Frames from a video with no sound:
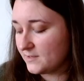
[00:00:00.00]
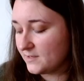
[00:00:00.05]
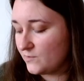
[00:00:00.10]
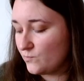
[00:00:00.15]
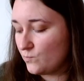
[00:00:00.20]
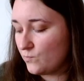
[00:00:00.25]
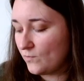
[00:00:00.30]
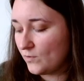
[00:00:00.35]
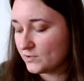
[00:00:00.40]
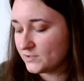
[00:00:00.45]
I
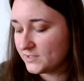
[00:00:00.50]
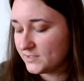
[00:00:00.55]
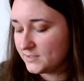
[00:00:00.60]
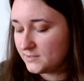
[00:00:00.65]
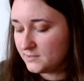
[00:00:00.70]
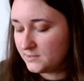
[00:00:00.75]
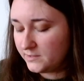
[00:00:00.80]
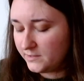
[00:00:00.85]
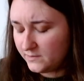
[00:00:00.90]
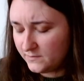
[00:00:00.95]
wanted
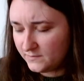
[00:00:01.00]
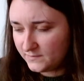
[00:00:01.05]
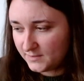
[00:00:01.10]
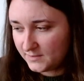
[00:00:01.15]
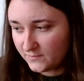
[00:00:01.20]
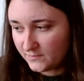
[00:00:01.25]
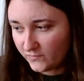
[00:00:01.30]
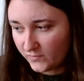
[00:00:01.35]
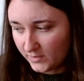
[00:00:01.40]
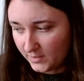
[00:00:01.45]
to use a
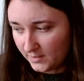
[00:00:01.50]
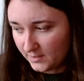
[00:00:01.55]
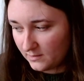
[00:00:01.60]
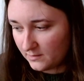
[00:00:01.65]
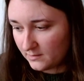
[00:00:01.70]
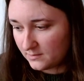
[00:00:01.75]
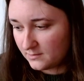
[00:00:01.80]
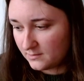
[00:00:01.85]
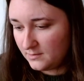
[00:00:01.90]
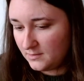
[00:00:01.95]
different
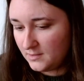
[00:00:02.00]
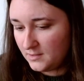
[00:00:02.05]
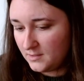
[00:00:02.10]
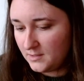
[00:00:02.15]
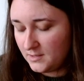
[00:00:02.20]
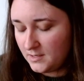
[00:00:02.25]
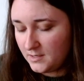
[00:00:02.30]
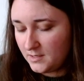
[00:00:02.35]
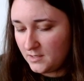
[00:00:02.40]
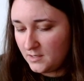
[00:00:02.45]
yarn.
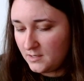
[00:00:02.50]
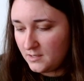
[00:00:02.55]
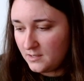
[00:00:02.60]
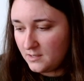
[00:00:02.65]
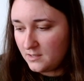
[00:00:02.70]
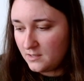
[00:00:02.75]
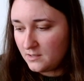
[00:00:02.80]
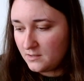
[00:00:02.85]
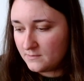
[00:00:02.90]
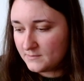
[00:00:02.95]

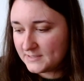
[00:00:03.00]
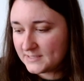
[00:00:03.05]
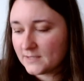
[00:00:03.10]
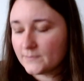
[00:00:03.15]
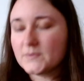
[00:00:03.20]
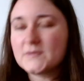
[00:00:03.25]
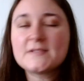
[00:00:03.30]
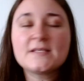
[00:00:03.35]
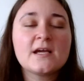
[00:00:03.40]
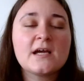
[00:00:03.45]

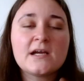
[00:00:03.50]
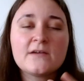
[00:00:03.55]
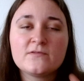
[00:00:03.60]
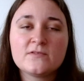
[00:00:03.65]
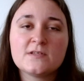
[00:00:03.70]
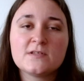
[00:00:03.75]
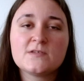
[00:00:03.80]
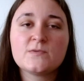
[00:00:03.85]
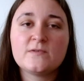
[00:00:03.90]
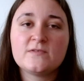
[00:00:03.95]
Sometimes I have
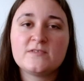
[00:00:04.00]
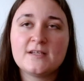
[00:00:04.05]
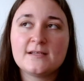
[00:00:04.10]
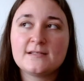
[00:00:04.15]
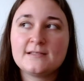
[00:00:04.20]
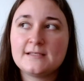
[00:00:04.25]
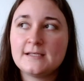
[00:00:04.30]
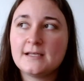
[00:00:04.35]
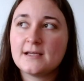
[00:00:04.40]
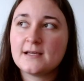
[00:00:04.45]
this with test
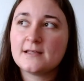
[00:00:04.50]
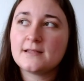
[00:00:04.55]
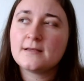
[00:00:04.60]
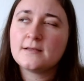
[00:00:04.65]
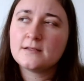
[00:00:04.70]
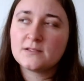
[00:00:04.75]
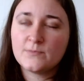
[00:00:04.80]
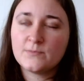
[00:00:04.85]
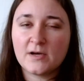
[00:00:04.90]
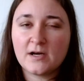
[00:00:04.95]
knitting. I think
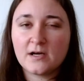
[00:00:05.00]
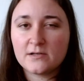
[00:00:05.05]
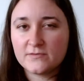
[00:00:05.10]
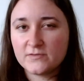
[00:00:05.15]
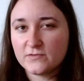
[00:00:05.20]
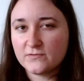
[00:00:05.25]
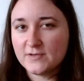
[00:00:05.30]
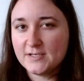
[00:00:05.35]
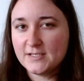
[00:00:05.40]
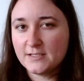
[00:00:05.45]
that's part of
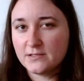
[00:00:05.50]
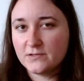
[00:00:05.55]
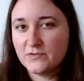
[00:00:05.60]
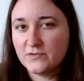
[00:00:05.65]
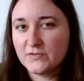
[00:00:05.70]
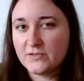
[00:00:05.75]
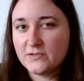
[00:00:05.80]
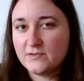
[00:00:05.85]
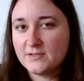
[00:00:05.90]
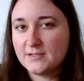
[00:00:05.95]
the reason I
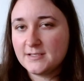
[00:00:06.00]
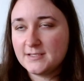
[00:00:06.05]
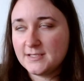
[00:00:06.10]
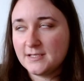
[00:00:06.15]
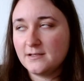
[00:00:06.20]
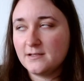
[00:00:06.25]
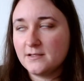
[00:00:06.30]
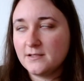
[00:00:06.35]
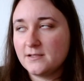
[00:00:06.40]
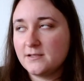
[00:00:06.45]
also use the
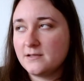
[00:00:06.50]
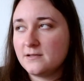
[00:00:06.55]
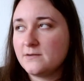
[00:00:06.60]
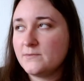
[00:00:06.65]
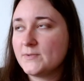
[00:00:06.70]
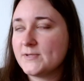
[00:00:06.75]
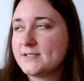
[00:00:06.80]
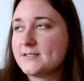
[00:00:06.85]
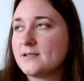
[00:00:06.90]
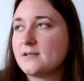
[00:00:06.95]
Tynn Linner
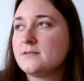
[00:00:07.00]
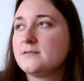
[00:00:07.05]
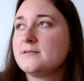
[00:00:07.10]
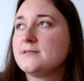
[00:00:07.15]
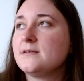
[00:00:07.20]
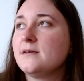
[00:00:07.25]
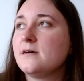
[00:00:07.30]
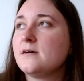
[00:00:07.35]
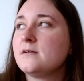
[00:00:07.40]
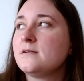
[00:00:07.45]
by Sandnes
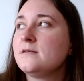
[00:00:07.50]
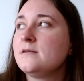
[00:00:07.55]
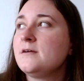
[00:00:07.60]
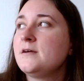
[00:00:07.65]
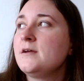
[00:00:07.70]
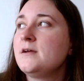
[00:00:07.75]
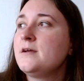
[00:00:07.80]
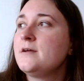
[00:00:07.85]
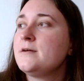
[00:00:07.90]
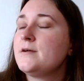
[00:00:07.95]
Garn.
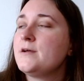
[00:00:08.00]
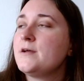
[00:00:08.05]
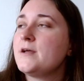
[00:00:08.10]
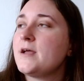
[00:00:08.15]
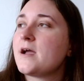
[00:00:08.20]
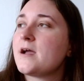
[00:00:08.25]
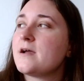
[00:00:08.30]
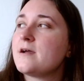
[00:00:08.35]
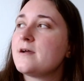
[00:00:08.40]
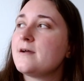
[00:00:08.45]

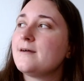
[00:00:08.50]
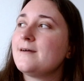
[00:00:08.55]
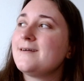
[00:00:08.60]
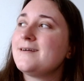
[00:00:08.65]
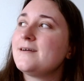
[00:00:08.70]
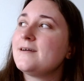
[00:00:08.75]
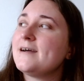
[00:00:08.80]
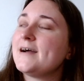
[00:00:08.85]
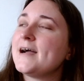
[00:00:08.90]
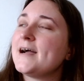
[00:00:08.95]

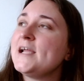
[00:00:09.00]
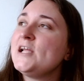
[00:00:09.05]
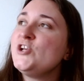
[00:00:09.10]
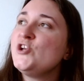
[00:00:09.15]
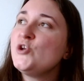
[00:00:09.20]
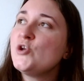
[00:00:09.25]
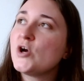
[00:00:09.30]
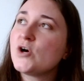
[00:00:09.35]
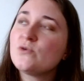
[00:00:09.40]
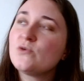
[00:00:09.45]
I
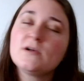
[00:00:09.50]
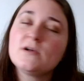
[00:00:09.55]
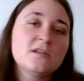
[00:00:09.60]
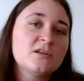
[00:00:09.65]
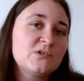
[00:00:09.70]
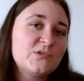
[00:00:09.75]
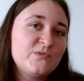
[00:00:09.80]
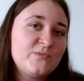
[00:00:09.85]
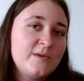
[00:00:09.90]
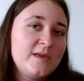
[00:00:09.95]
know a
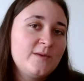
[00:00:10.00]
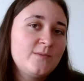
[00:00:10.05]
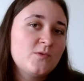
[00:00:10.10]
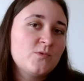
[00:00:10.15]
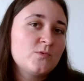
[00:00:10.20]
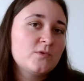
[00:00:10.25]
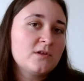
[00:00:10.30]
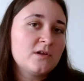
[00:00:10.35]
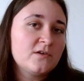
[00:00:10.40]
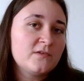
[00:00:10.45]
lot of people
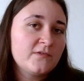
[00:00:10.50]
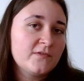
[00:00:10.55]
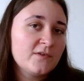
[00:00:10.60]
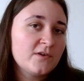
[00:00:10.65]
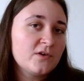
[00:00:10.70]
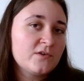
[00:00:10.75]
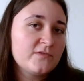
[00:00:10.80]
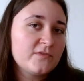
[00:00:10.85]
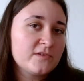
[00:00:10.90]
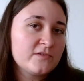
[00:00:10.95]
will often
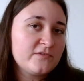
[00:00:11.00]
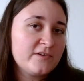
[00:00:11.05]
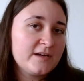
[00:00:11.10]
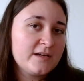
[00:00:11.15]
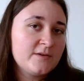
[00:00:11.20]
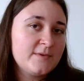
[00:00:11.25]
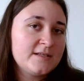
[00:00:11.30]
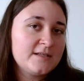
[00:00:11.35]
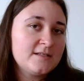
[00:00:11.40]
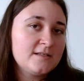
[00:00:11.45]
go for the
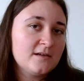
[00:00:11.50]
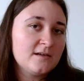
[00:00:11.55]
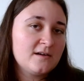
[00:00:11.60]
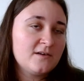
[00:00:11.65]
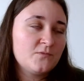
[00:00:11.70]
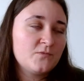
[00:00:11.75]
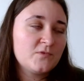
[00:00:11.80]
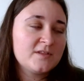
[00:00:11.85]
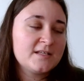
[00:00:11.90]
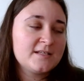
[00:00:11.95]
recommended
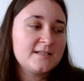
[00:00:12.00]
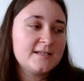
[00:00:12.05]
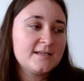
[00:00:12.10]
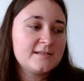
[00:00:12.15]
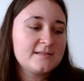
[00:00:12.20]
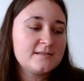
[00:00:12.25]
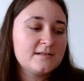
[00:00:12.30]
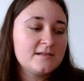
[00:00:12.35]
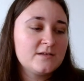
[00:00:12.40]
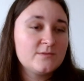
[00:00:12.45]
yarn when they're
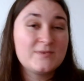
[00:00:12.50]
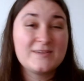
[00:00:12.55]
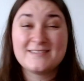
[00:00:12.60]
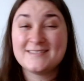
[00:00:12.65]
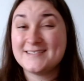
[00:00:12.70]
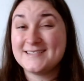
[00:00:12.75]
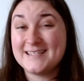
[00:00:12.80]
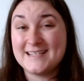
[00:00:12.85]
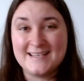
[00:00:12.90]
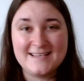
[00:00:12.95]
test knitting because
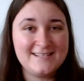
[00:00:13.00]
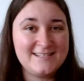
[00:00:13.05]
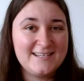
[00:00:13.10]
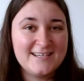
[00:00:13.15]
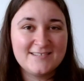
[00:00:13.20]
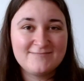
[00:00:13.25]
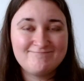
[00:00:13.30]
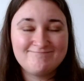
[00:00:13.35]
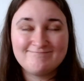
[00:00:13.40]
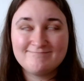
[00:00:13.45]
it's
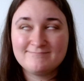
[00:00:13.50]
easier.